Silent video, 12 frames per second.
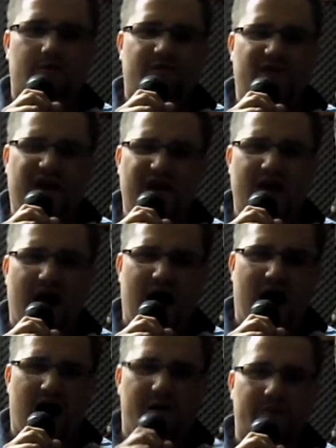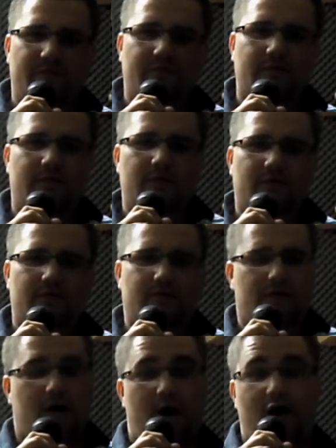Vietnam.
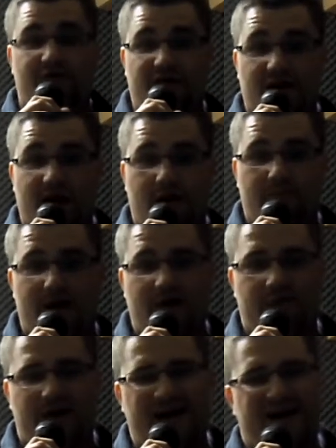Oh, Vietnam, by the way.